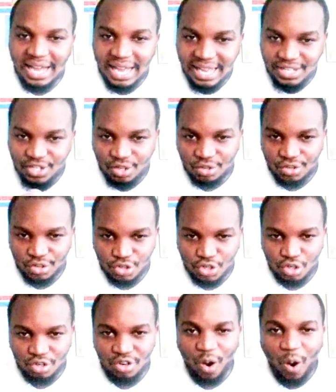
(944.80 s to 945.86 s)
a
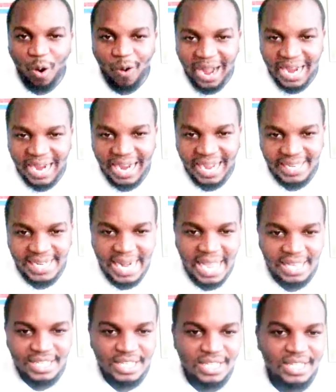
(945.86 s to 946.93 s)
solution or a
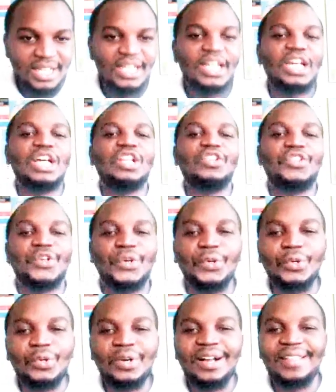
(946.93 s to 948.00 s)
guidance
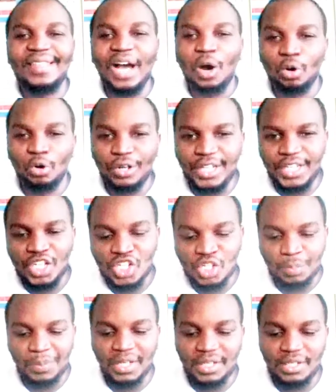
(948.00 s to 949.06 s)
through the Holy
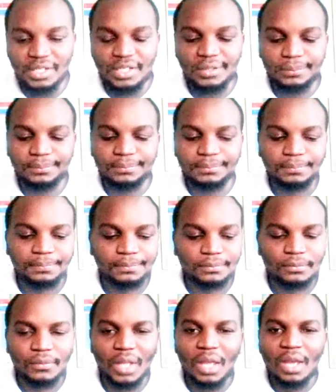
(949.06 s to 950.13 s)
Spirit.
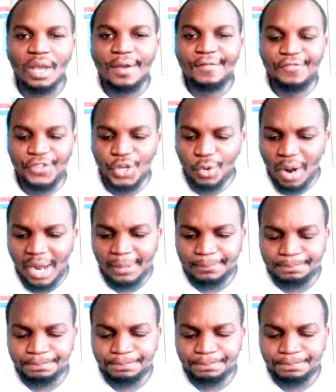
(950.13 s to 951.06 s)
Viewer,